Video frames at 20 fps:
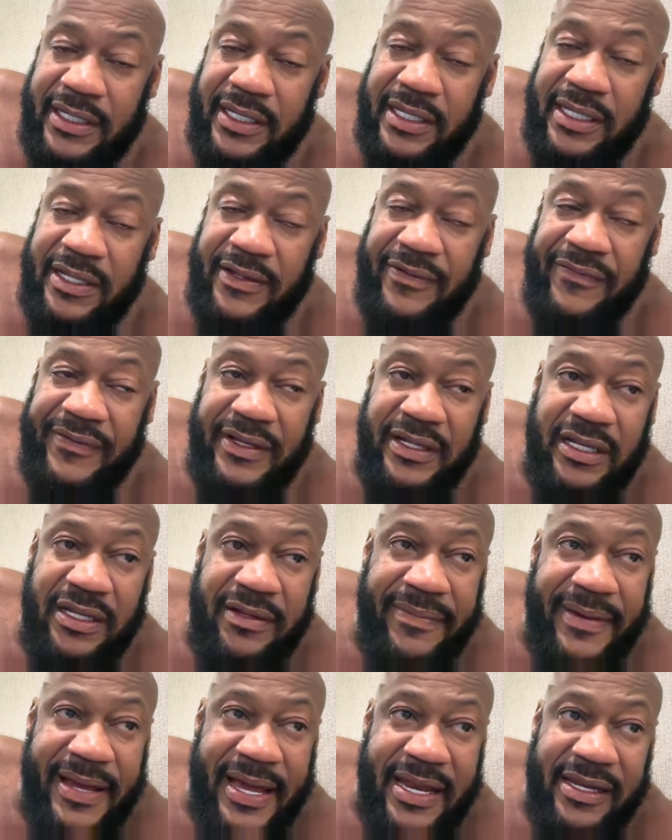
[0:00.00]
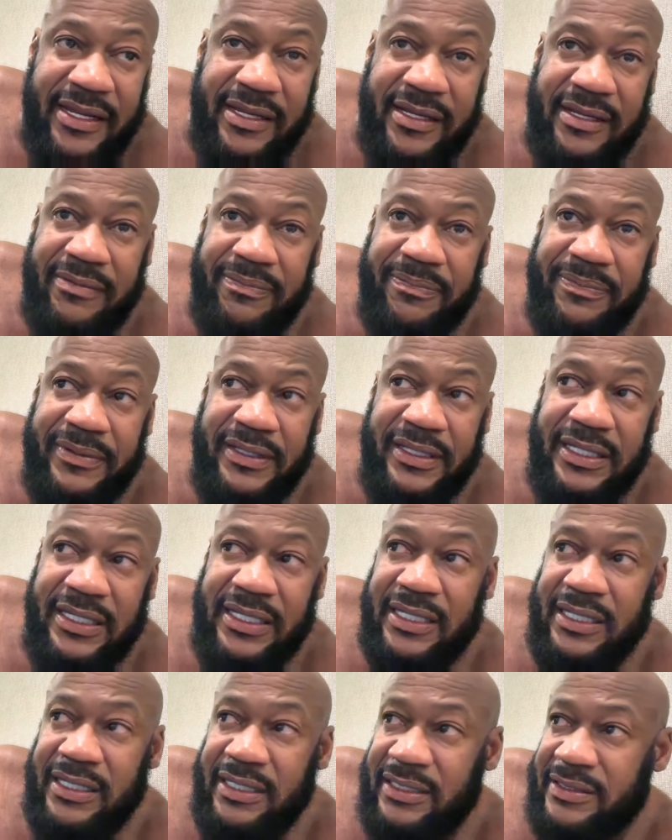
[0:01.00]
If anybody,
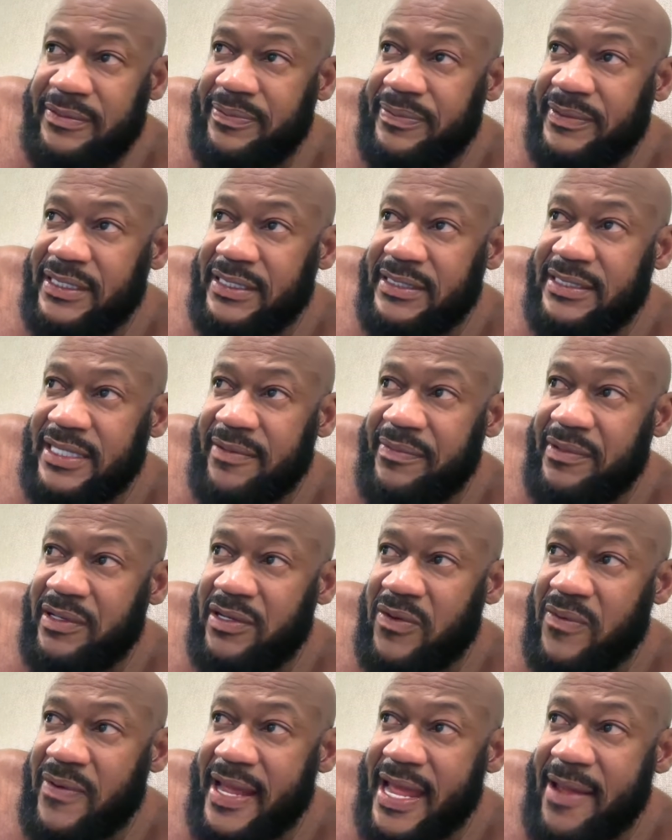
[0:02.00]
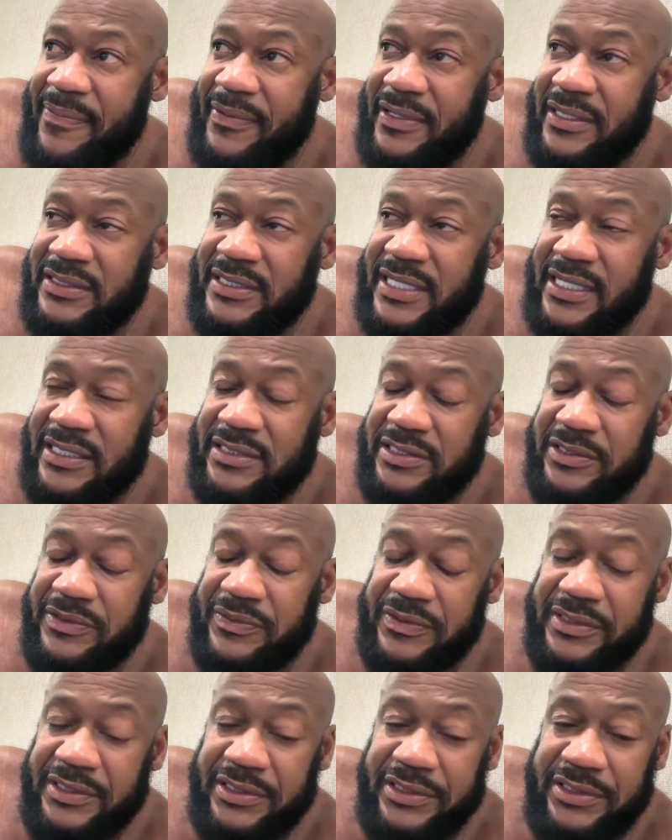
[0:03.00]
please, please let me know what happened in Texas
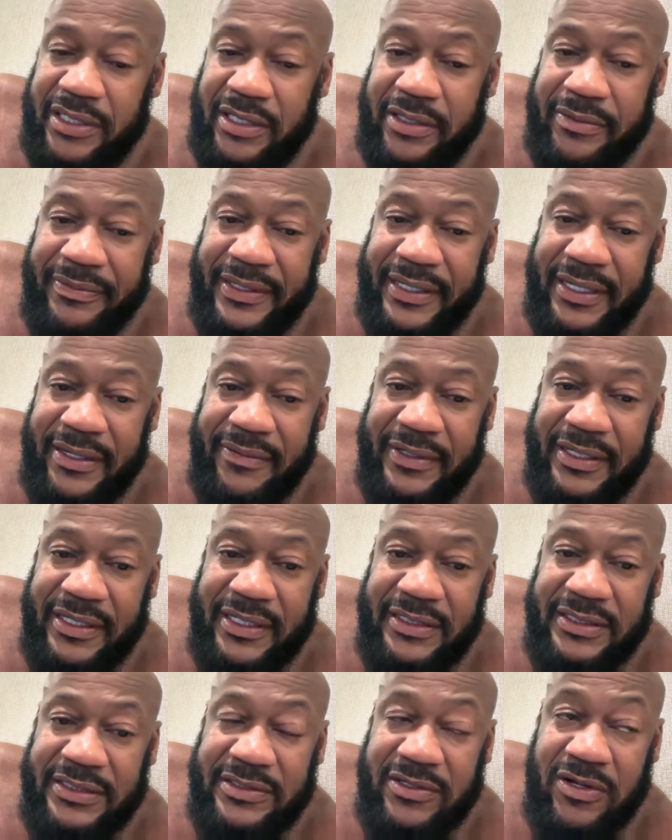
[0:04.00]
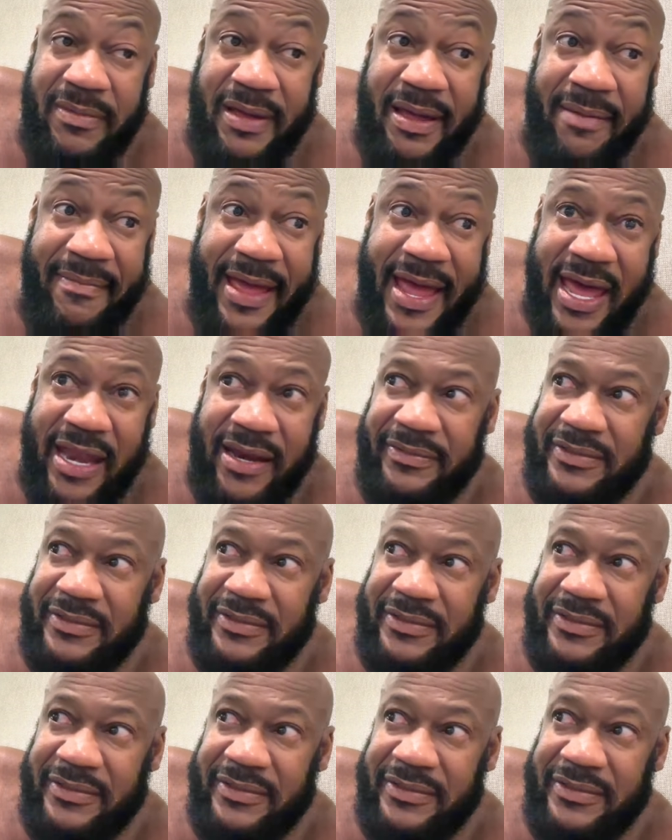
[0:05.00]
with this young man because it's on my mind.